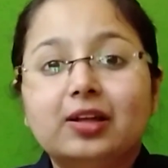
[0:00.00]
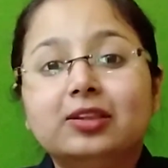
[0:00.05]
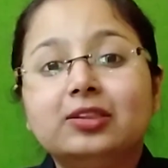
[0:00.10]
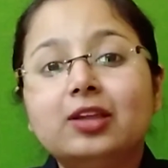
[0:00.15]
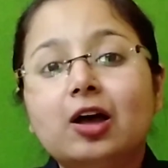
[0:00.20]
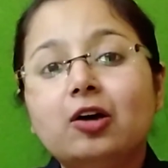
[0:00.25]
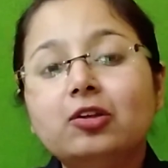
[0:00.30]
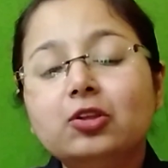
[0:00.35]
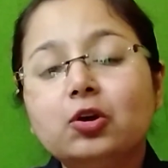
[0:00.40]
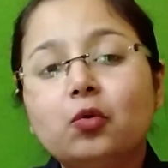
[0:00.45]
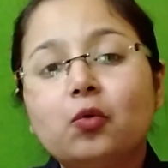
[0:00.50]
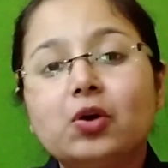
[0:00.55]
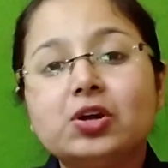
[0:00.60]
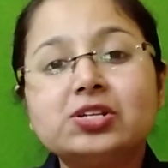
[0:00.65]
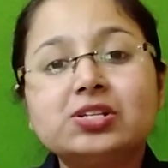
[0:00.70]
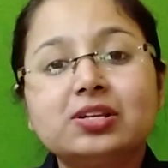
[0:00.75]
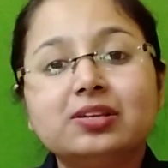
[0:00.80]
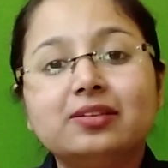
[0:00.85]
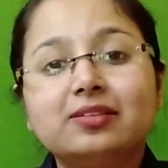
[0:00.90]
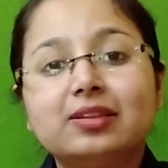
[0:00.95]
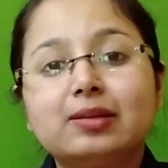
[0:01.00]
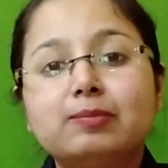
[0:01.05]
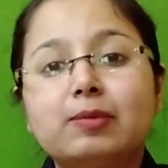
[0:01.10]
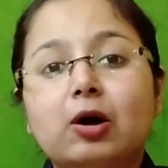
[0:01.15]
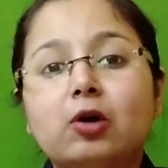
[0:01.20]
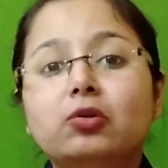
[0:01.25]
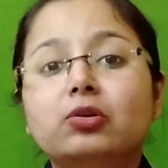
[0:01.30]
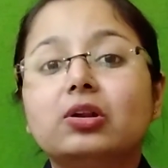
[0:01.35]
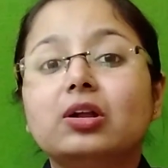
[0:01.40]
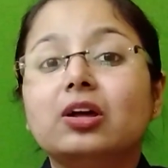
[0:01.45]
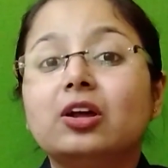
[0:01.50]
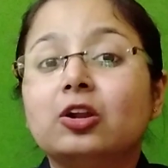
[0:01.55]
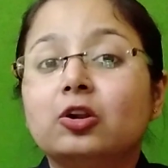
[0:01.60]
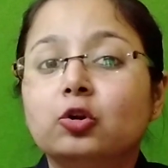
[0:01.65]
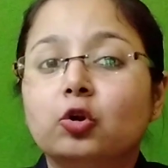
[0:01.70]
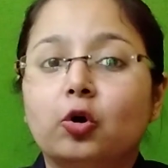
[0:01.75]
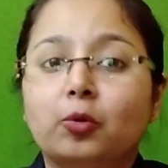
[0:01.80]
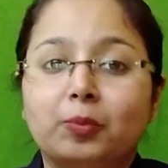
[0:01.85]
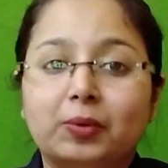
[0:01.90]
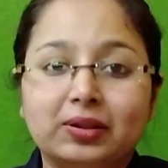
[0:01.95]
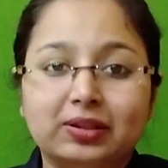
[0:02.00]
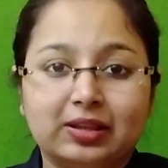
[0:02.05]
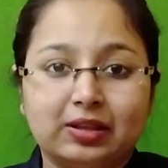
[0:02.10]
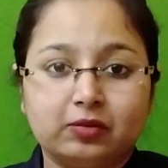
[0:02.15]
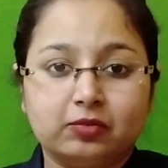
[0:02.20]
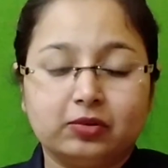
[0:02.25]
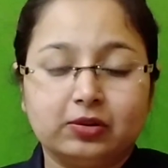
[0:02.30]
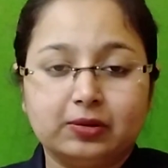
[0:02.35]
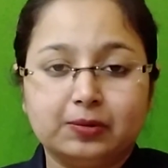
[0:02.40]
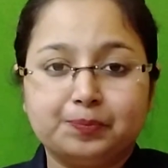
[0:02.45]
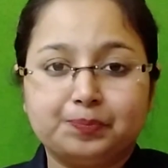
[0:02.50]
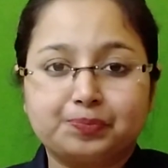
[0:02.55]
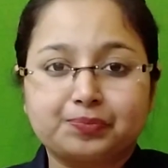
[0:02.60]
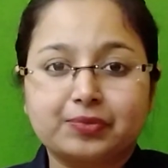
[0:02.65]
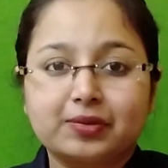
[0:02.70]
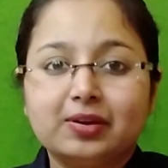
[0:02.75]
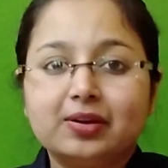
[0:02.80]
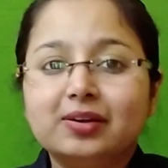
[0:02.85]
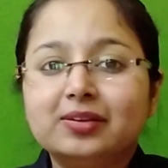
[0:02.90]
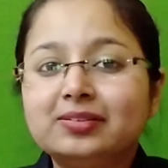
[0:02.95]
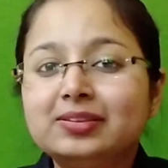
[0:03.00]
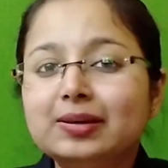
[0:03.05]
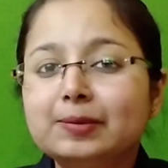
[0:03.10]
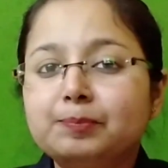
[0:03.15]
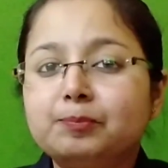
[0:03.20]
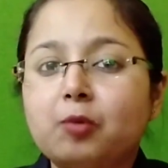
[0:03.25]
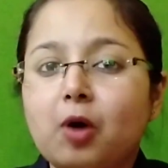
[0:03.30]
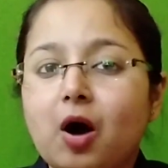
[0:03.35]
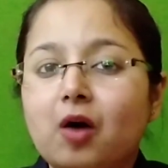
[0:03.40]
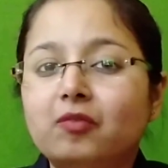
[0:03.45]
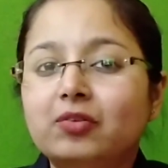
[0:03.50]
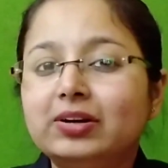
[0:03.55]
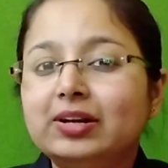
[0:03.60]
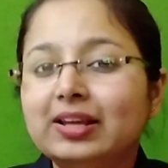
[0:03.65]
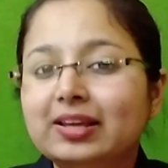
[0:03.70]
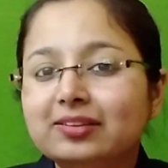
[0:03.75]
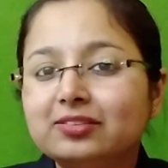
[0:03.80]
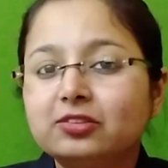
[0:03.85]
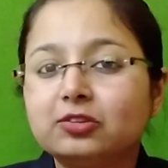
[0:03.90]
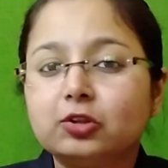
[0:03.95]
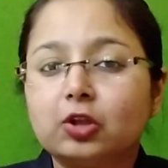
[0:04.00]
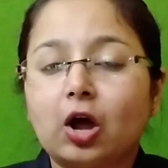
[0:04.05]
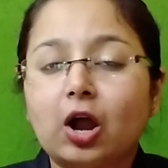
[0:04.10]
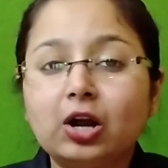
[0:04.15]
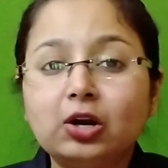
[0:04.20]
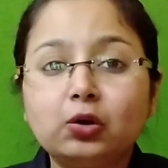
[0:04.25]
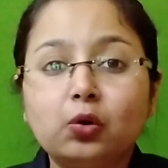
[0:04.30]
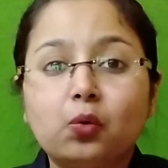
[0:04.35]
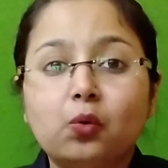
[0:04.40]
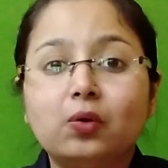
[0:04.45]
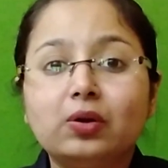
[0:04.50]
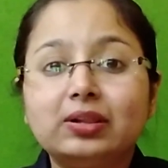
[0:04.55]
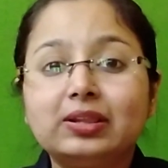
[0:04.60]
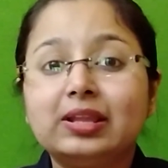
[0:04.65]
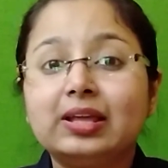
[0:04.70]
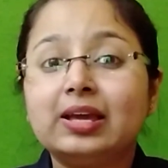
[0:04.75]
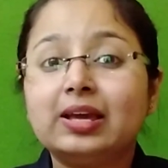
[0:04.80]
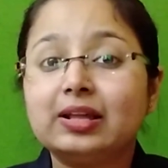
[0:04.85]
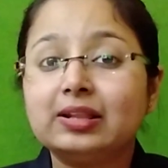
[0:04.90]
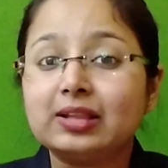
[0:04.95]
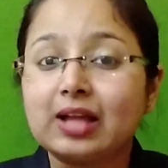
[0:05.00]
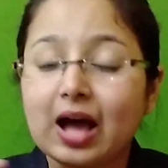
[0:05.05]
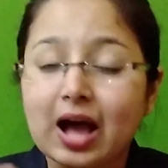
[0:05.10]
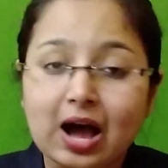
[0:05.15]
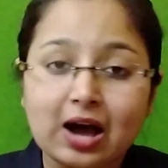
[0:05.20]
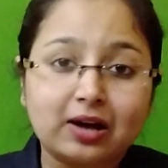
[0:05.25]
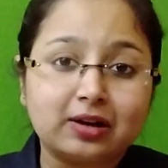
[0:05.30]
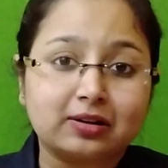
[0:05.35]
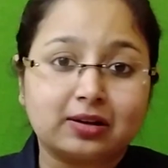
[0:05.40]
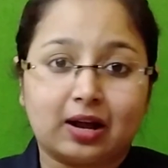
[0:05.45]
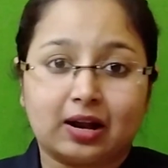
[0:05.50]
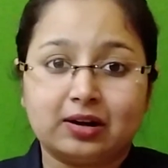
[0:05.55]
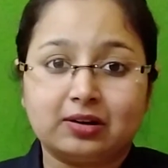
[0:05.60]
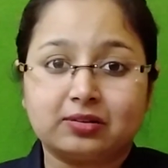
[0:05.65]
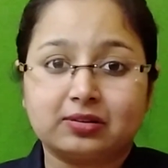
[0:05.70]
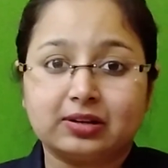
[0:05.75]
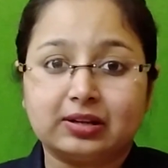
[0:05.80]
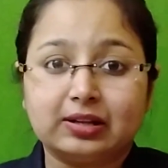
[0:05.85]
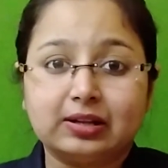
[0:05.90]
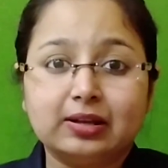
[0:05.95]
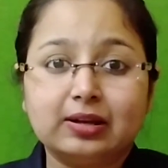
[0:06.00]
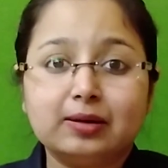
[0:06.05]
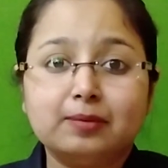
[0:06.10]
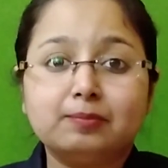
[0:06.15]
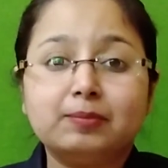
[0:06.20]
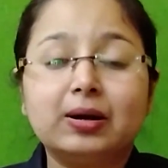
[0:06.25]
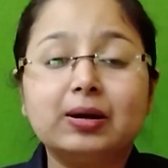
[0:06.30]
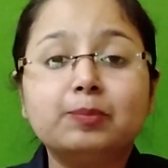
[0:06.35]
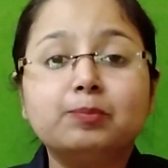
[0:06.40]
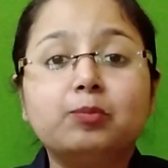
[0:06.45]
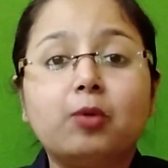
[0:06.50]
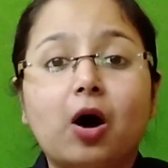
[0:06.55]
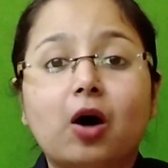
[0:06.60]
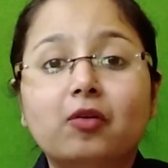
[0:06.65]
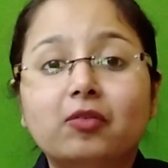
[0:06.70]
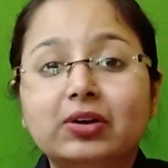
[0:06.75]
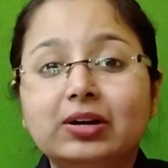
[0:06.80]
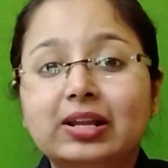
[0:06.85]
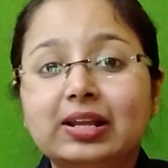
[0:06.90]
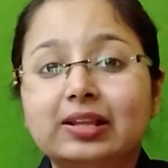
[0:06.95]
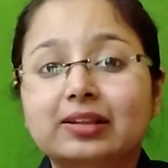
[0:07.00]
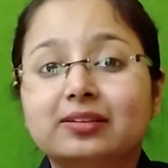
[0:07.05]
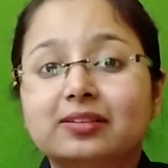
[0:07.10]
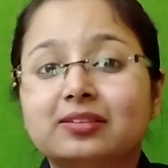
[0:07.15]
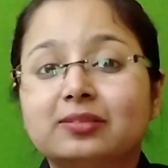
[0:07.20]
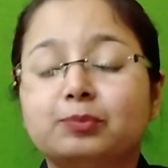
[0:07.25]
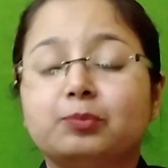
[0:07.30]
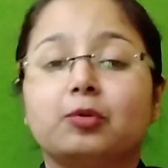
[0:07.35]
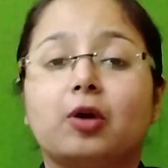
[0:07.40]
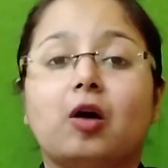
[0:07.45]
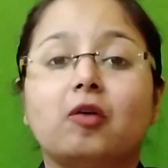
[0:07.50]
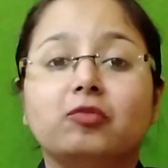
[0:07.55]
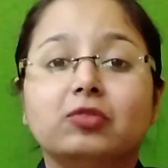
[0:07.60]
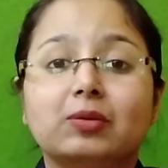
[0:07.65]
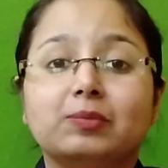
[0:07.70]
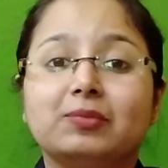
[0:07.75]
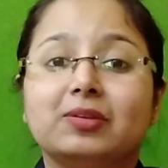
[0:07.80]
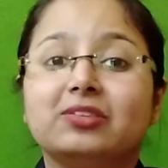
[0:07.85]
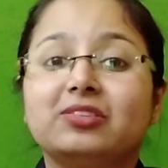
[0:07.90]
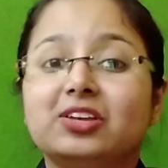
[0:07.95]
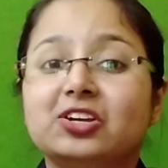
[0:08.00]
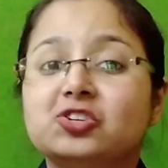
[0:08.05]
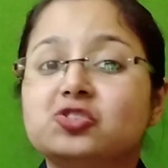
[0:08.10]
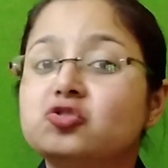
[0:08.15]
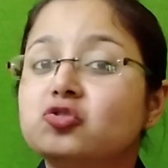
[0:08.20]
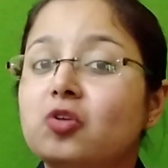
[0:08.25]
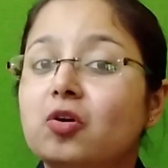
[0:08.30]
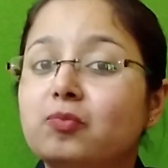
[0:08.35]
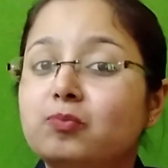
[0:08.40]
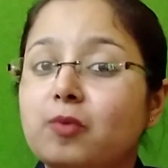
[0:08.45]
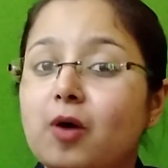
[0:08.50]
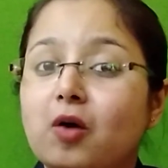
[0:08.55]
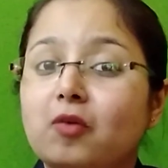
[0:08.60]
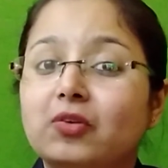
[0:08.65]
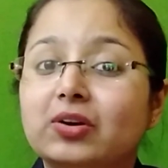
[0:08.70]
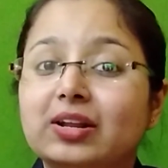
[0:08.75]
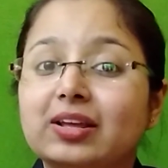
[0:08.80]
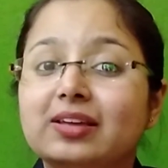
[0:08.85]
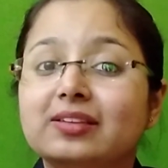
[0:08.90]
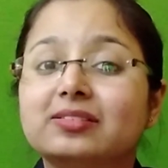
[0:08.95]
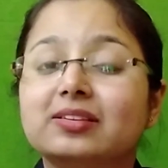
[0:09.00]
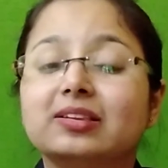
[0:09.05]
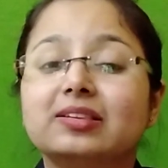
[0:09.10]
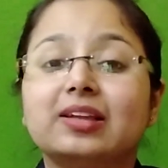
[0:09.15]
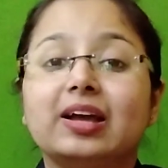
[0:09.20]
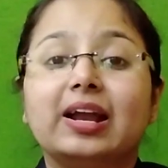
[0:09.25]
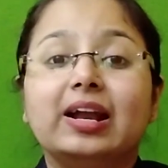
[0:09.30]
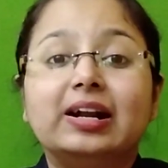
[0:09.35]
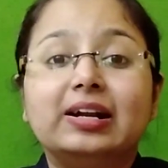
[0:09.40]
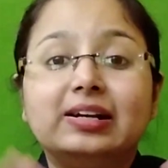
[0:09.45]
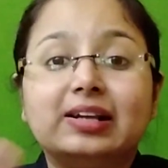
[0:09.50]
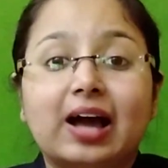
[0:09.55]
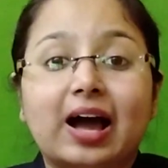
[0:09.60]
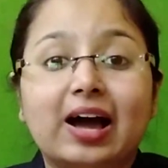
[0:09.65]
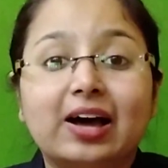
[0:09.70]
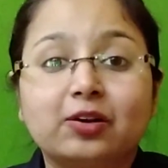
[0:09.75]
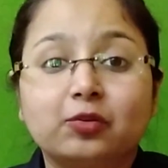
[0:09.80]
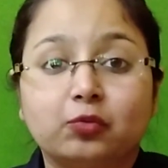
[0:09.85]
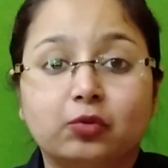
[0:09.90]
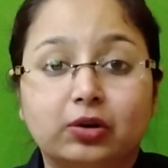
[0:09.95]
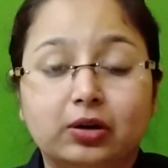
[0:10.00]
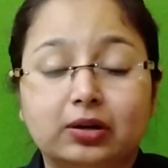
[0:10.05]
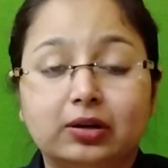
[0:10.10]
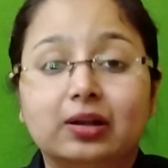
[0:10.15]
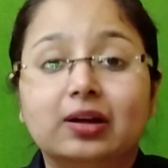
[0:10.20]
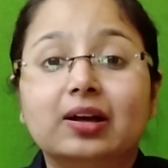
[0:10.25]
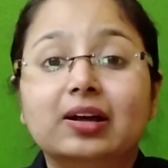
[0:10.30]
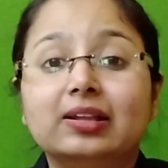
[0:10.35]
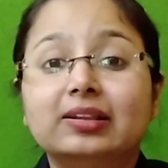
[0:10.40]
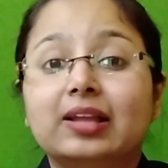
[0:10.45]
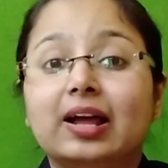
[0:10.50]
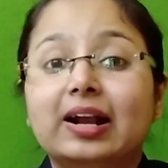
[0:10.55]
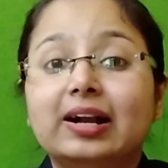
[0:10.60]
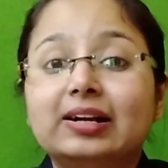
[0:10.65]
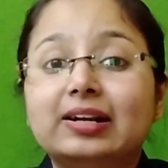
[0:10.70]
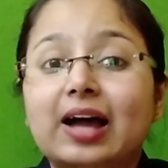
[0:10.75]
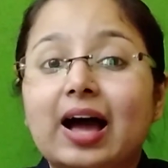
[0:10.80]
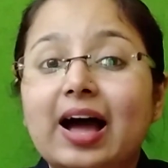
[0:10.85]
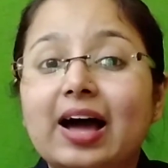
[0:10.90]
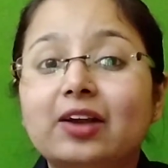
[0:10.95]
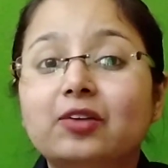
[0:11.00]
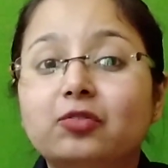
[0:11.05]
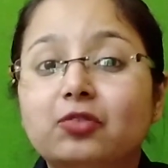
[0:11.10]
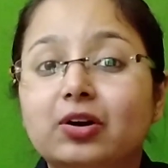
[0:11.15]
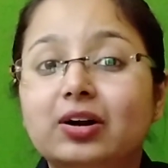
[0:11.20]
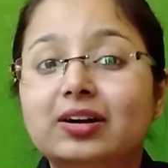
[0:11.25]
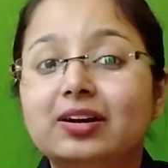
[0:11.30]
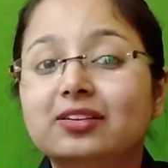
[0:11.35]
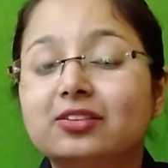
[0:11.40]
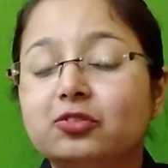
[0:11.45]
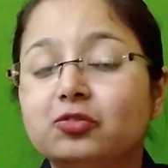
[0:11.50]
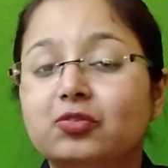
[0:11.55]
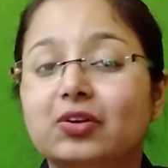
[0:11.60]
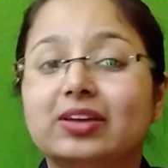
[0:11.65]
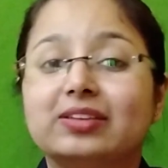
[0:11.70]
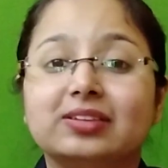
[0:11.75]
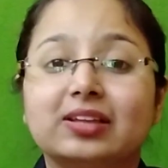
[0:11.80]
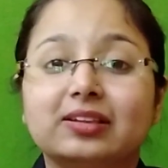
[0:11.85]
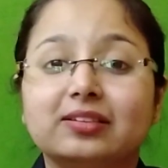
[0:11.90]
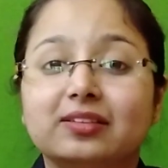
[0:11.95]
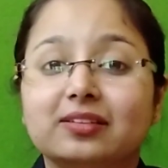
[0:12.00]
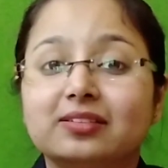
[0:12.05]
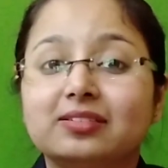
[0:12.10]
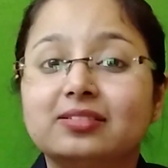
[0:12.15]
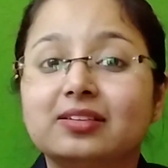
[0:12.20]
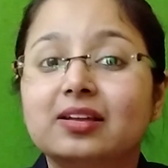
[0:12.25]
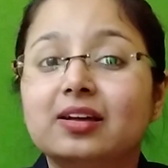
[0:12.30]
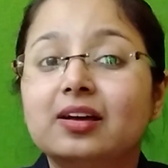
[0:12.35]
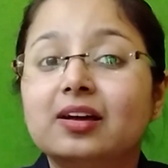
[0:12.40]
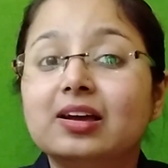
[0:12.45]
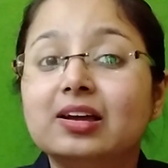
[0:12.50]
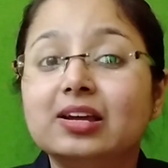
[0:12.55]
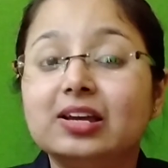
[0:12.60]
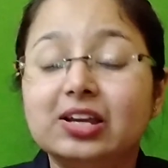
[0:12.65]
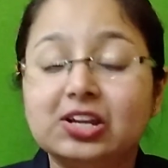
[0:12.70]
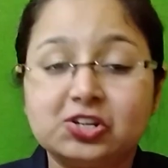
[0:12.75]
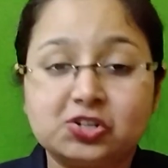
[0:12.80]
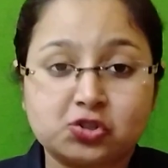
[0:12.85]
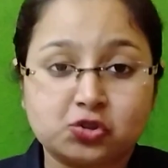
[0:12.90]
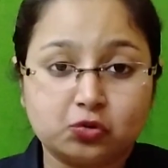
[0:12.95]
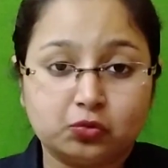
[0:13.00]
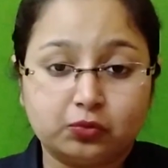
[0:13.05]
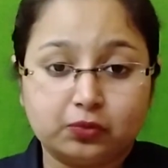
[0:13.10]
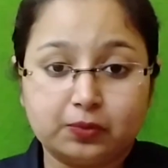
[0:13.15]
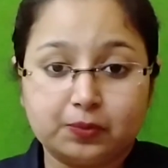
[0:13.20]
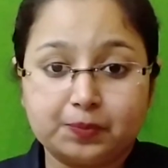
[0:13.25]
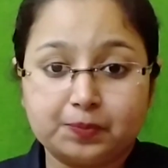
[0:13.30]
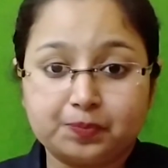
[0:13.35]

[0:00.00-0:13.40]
Now the question is about global level. See, poverty is not only in our country, but poverty, this problem, this issue of poverty is in the entire world. The entire world is facing this issue.